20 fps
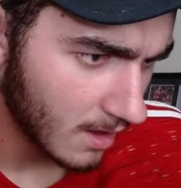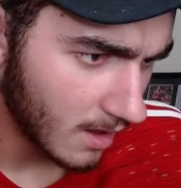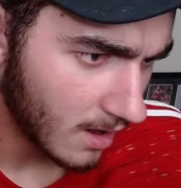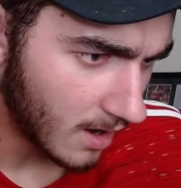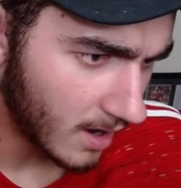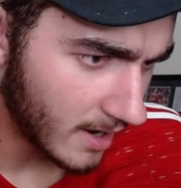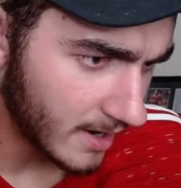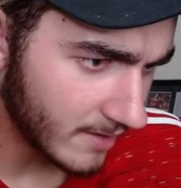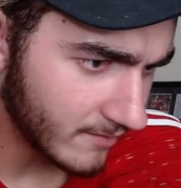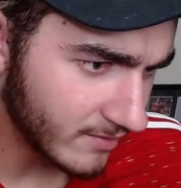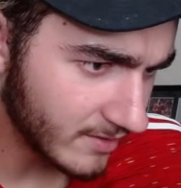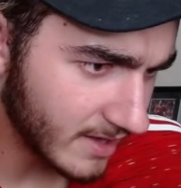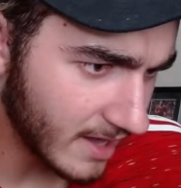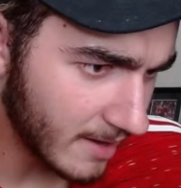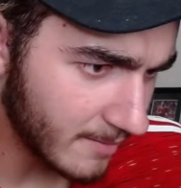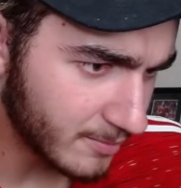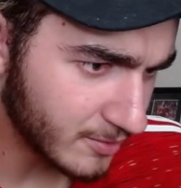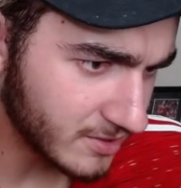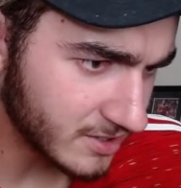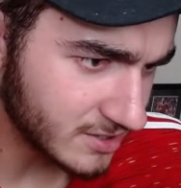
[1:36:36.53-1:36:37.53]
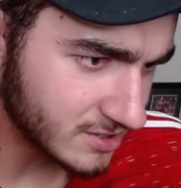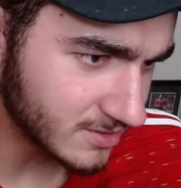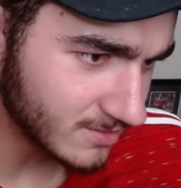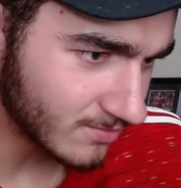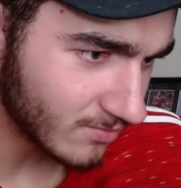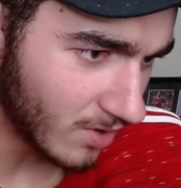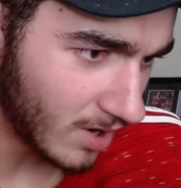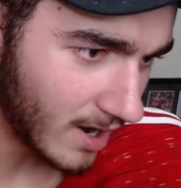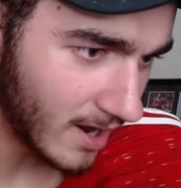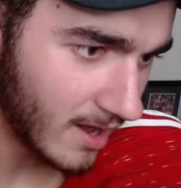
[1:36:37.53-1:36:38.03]
never get a prediction
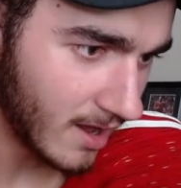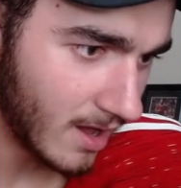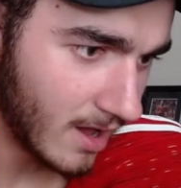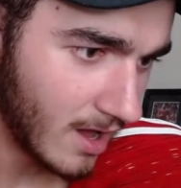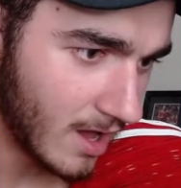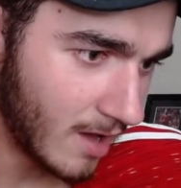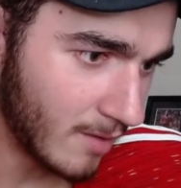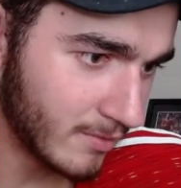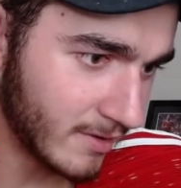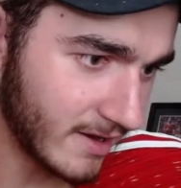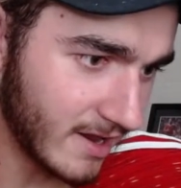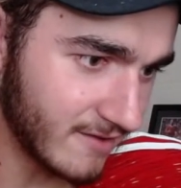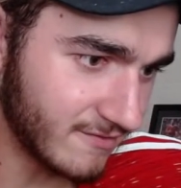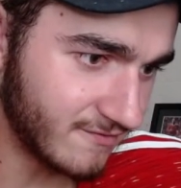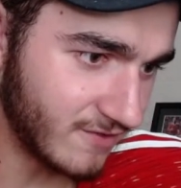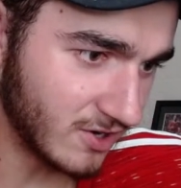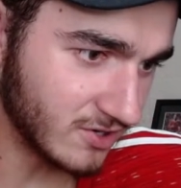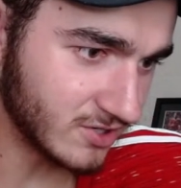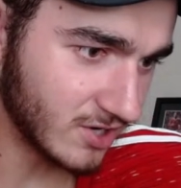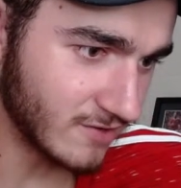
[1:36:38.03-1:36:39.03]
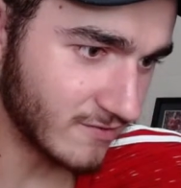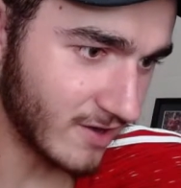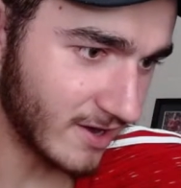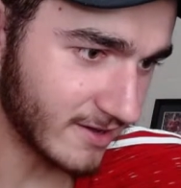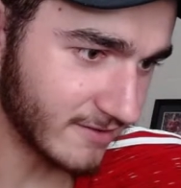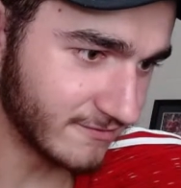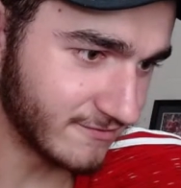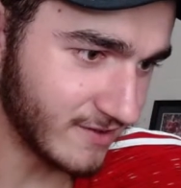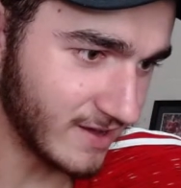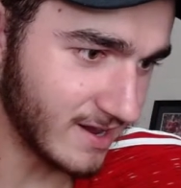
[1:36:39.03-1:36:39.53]
right. I'm gonna get fucked over. I can
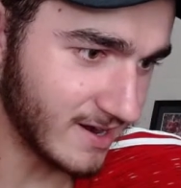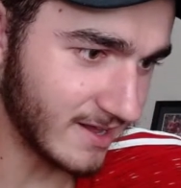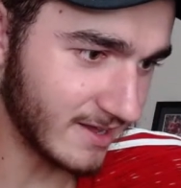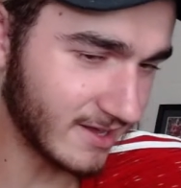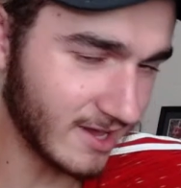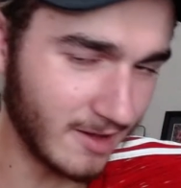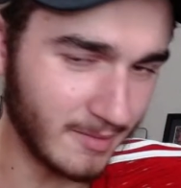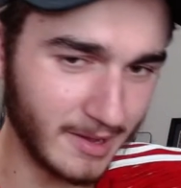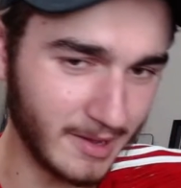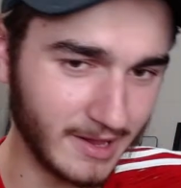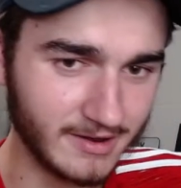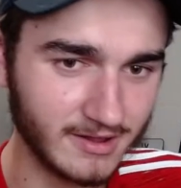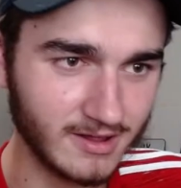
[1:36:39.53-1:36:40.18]
feel it coming.